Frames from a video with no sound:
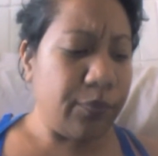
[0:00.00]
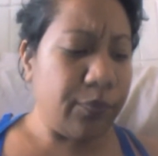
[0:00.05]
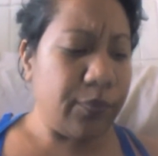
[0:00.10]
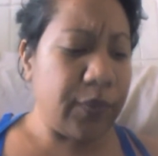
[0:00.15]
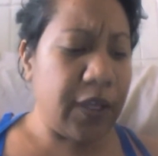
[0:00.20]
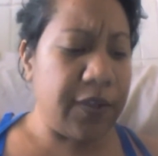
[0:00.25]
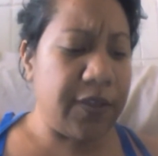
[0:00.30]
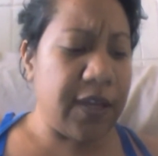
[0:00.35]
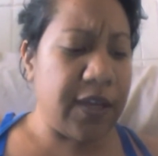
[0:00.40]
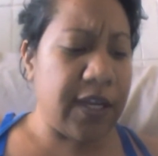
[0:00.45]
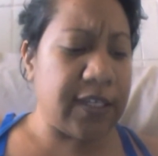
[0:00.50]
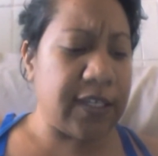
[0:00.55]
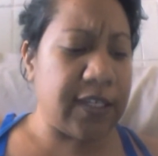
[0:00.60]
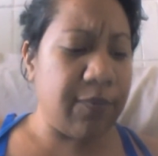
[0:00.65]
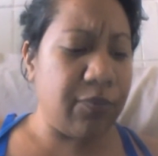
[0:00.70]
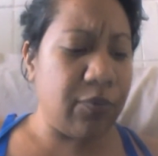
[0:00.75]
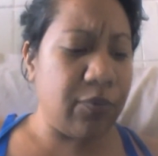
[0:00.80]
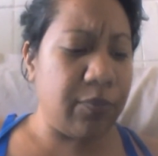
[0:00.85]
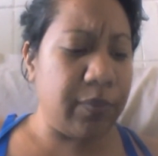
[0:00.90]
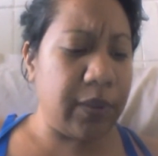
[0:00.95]
In the
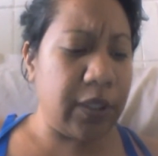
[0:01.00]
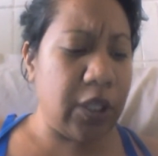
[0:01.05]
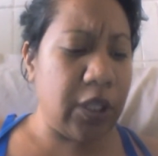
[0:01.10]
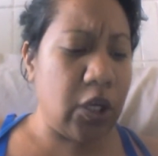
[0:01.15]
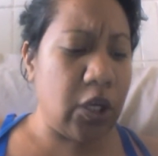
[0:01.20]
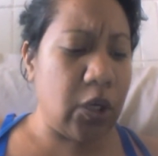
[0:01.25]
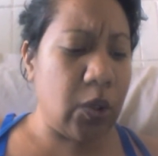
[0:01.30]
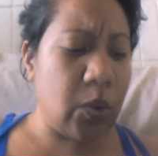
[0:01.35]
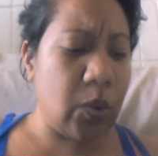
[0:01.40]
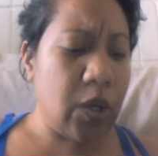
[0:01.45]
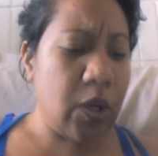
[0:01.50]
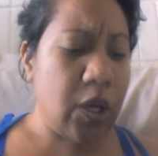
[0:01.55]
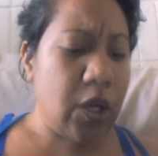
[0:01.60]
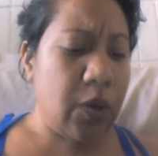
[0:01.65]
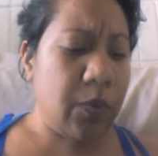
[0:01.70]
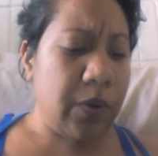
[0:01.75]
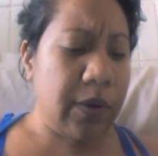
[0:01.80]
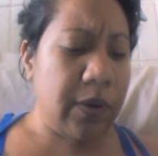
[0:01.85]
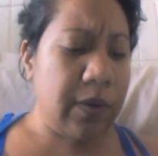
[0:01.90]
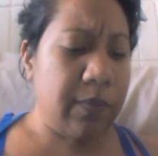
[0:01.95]
example below,
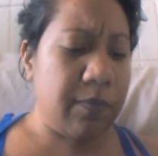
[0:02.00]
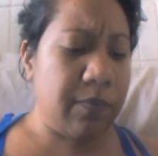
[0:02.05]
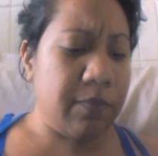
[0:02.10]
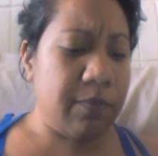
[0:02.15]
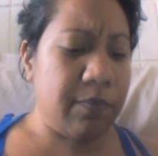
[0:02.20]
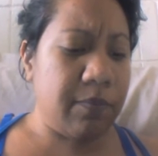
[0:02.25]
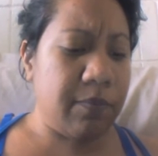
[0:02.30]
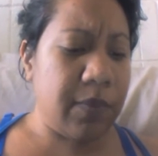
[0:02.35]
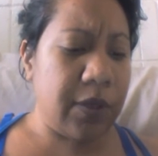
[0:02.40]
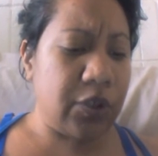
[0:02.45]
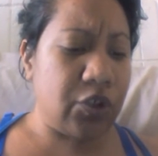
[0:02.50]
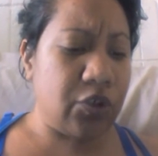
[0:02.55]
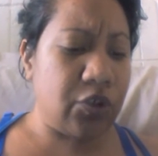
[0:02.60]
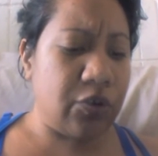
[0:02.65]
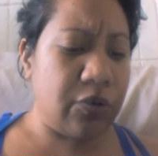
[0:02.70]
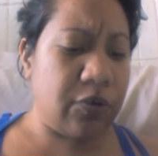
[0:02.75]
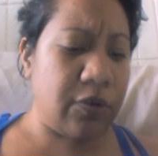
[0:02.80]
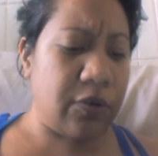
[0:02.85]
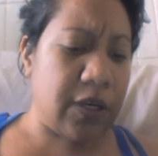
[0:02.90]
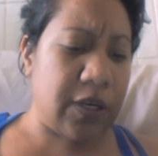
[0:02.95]
we
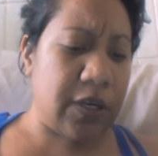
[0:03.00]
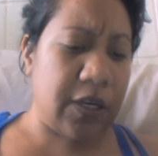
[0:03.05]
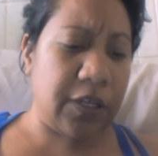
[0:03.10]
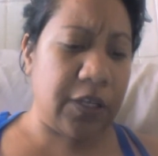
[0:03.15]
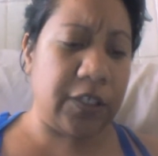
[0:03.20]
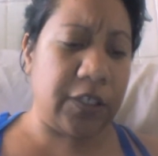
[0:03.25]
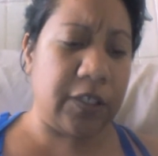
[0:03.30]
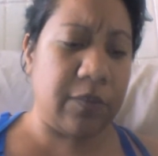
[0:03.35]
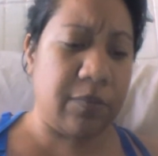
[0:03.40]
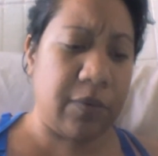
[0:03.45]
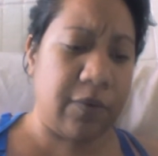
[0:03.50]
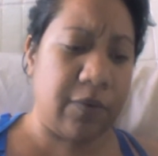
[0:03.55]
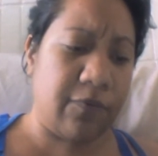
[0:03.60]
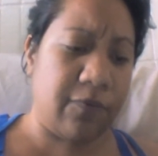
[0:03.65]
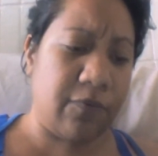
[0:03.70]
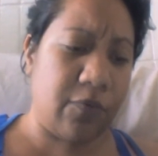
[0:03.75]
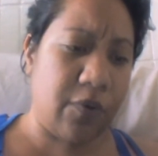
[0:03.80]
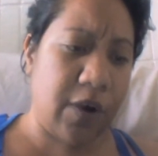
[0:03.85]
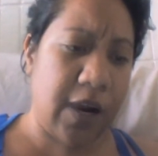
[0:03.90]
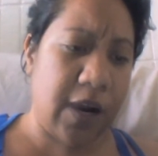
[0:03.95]
measure an estimate
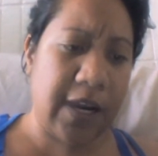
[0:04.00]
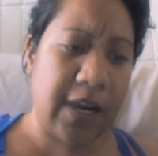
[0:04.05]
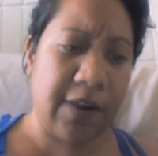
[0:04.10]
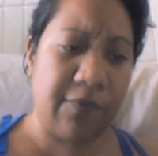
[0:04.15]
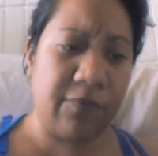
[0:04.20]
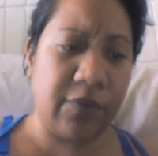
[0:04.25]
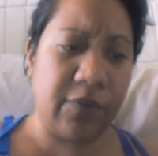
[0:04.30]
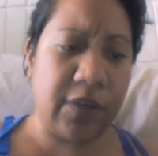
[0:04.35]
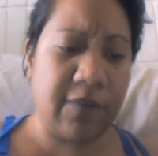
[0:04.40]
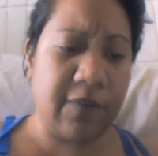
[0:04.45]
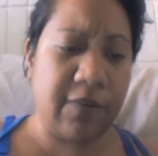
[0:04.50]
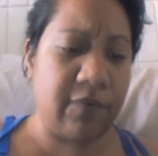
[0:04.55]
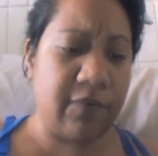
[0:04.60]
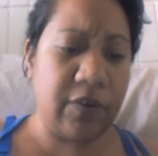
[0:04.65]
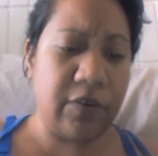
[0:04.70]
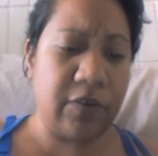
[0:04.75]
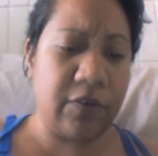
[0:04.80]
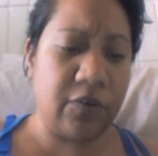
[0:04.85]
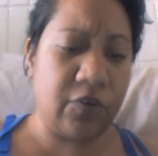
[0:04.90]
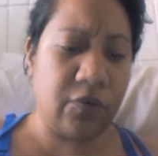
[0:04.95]
for. I can't really
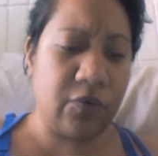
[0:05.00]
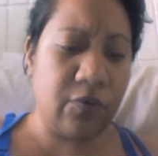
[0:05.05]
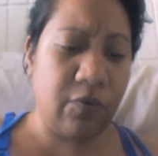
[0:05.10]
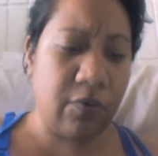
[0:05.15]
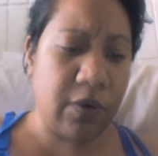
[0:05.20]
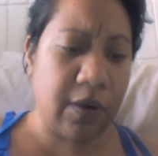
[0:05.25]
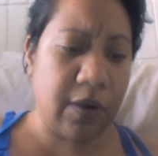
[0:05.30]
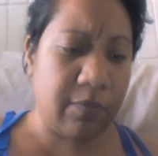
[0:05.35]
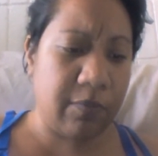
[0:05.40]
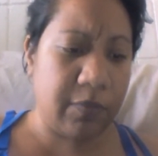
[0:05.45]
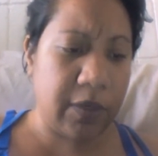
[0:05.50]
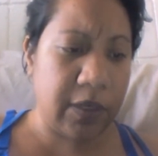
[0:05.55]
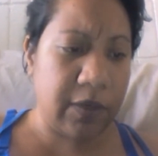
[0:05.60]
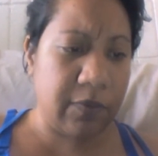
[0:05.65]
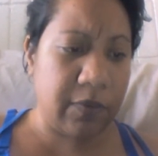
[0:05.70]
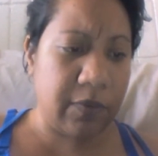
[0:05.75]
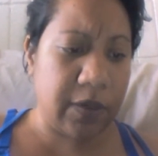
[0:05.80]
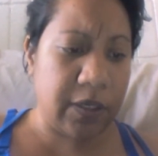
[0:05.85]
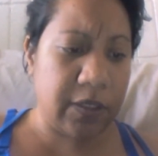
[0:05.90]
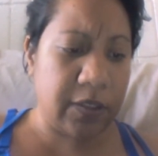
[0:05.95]
even scroll up
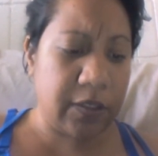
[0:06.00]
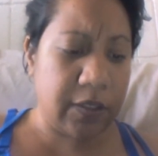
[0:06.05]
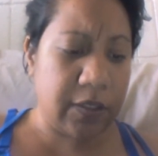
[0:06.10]
anyways.